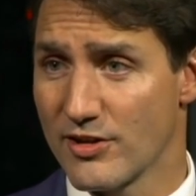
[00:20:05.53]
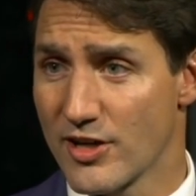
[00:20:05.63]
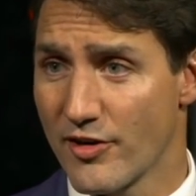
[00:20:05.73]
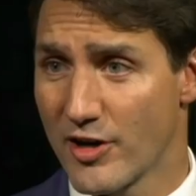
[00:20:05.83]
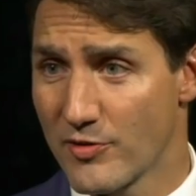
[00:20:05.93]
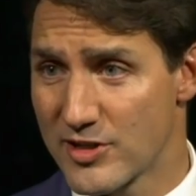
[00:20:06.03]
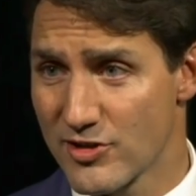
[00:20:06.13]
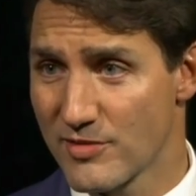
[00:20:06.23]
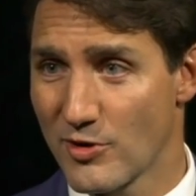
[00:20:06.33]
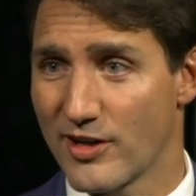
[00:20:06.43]
Ontario
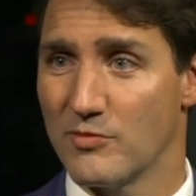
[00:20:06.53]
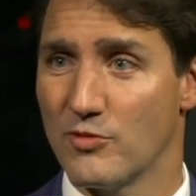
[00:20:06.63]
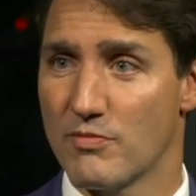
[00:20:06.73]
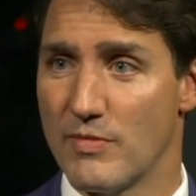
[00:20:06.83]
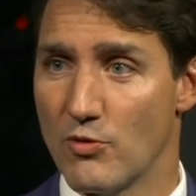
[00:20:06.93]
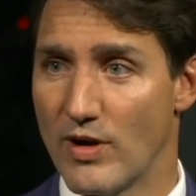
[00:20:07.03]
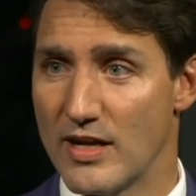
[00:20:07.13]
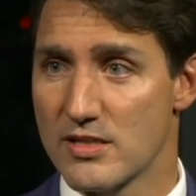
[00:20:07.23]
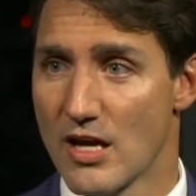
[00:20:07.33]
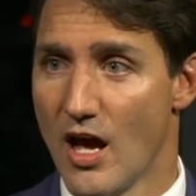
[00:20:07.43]
originally brought up with me
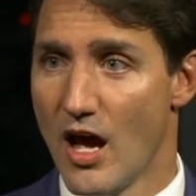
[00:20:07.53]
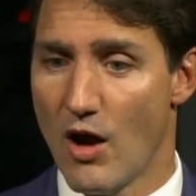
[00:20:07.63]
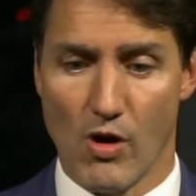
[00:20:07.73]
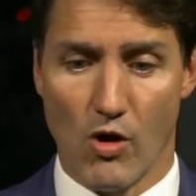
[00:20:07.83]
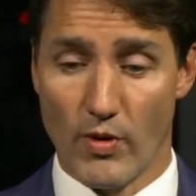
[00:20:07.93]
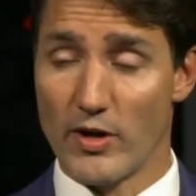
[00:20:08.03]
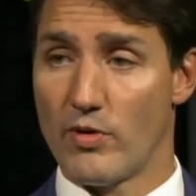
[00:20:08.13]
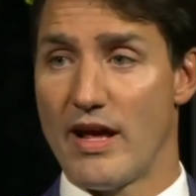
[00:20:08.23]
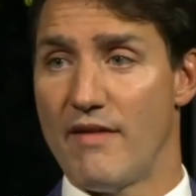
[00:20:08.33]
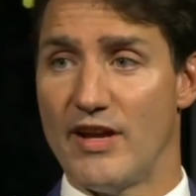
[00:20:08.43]
was, we
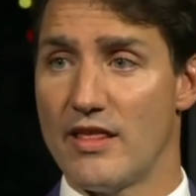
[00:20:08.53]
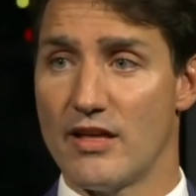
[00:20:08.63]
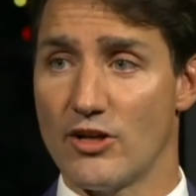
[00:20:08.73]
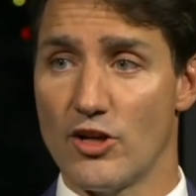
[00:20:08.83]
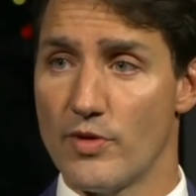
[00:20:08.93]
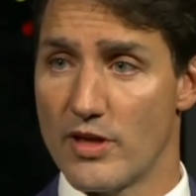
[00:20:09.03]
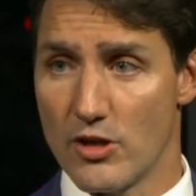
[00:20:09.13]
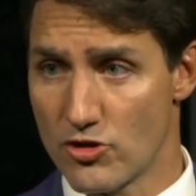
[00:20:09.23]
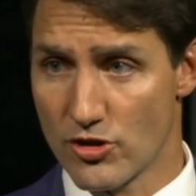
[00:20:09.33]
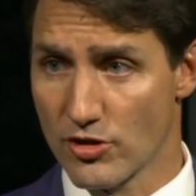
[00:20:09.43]
don't want to have anything to do with
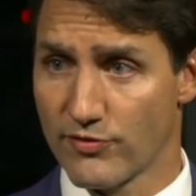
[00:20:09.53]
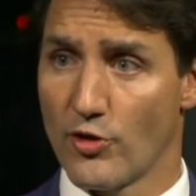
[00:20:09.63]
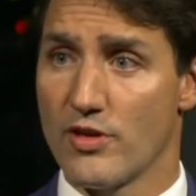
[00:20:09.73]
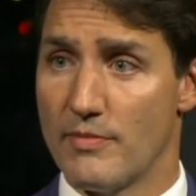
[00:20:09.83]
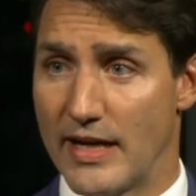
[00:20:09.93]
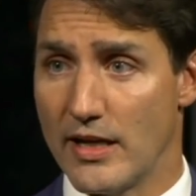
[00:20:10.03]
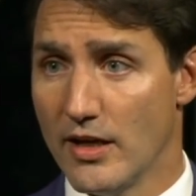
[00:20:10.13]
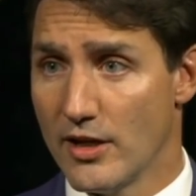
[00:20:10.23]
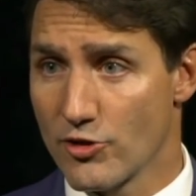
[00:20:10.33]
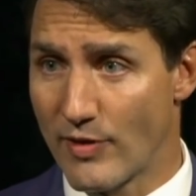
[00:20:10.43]
it. You should just flow the money
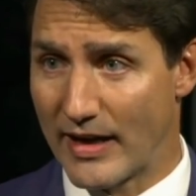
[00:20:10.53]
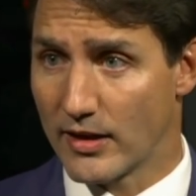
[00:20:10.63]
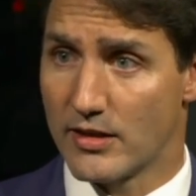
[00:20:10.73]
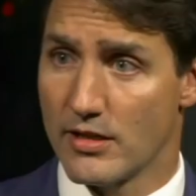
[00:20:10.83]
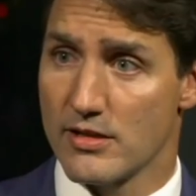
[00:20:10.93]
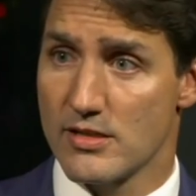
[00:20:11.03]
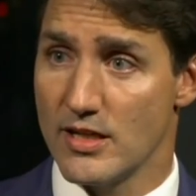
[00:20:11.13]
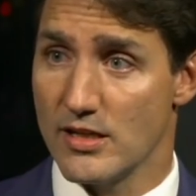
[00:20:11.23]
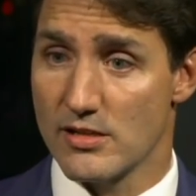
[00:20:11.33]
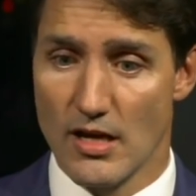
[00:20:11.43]
directly to the
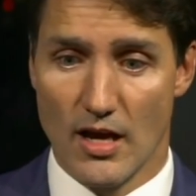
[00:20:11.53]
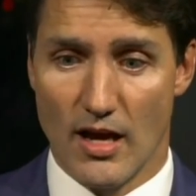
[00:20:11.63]
cities.